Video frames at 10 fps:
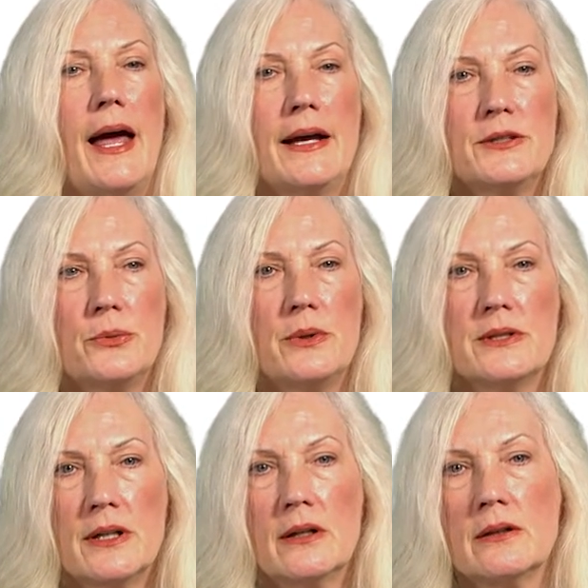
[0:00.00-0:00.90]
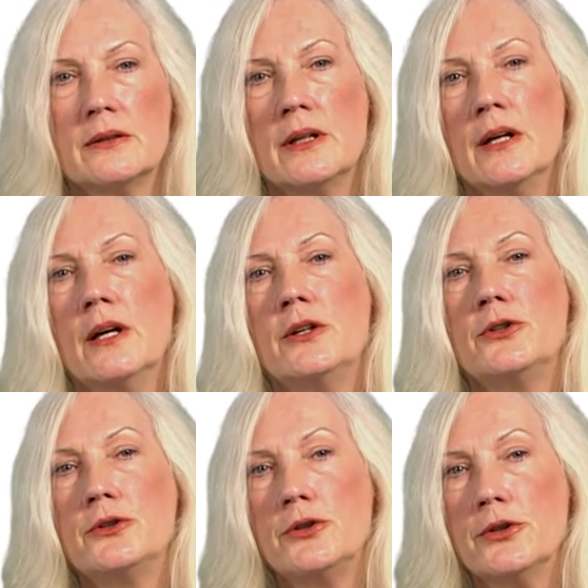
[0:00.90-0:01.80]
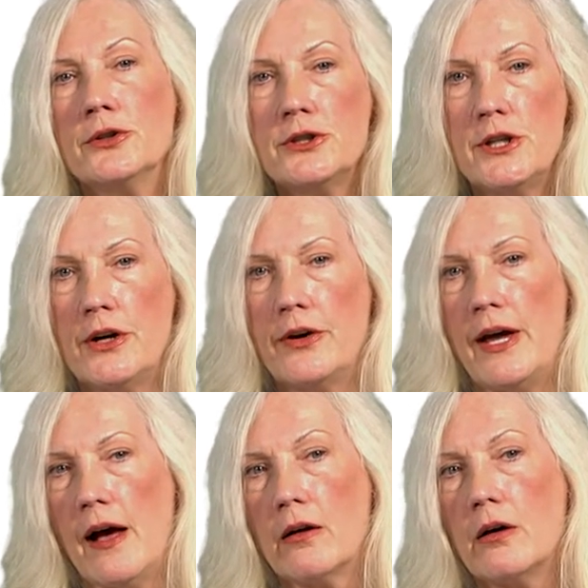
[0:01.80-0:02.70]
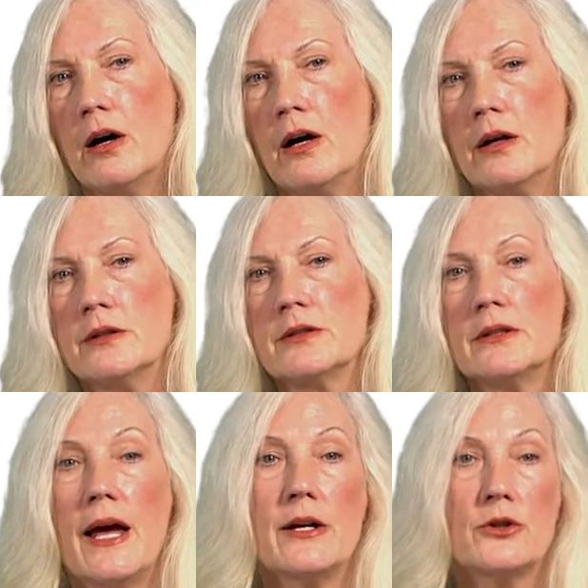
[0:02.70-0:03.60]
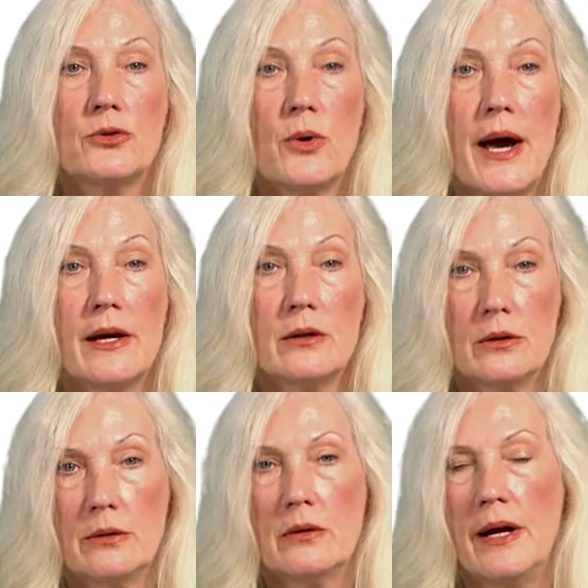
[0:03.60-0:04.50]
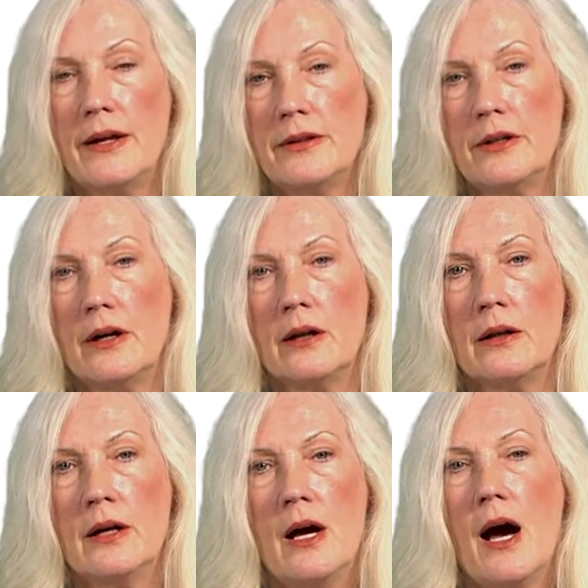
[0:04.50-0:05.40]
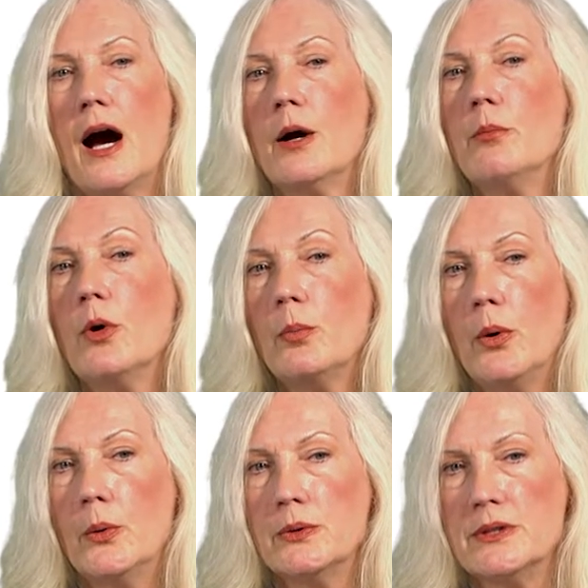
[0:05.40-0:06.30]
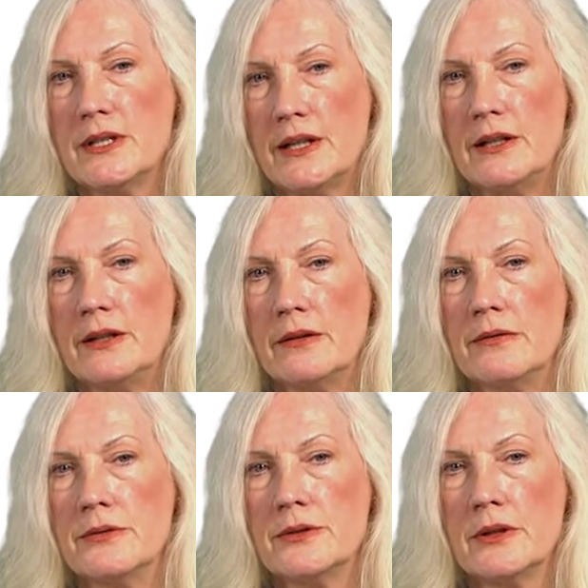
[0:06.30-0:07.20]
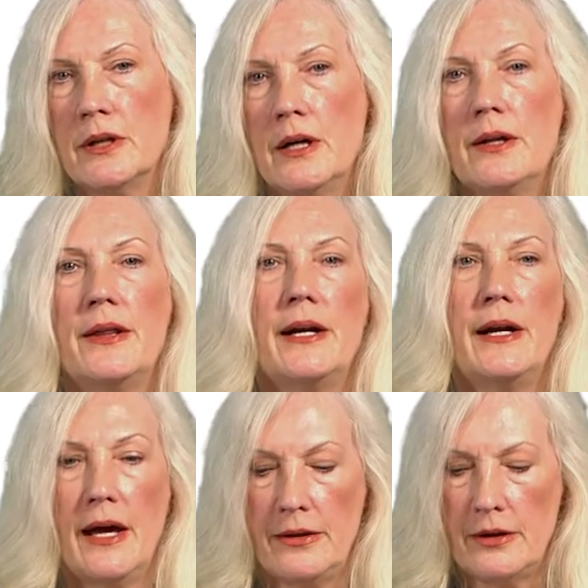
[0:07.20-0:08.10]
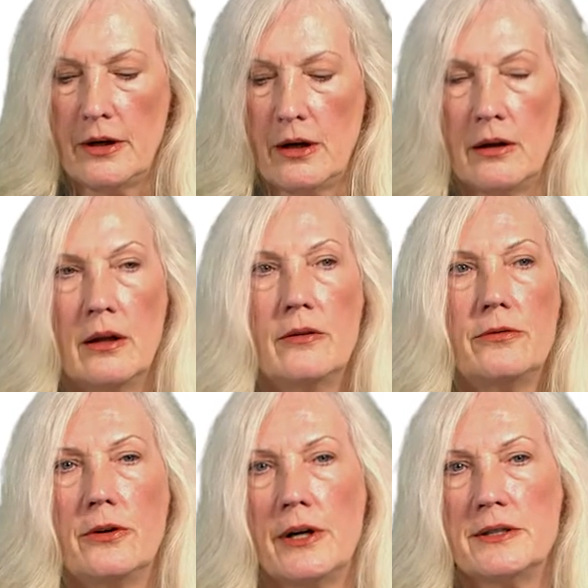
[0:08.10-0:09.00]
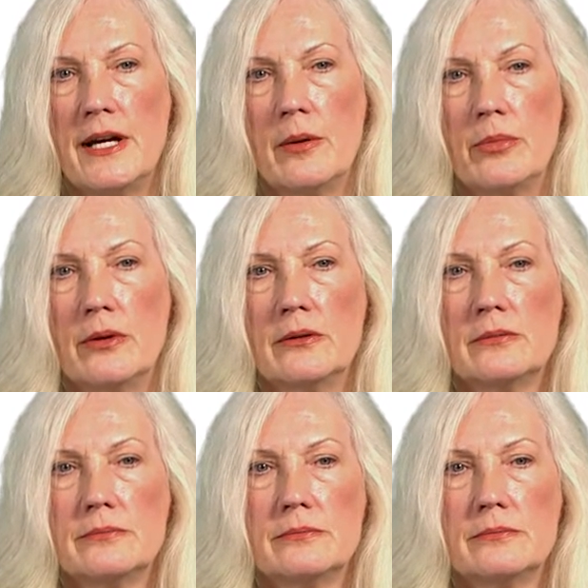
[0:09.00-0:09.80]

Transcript: As a result, tertiary alcohols like trichloroethanol are more potent sedatives than ethanol, for example.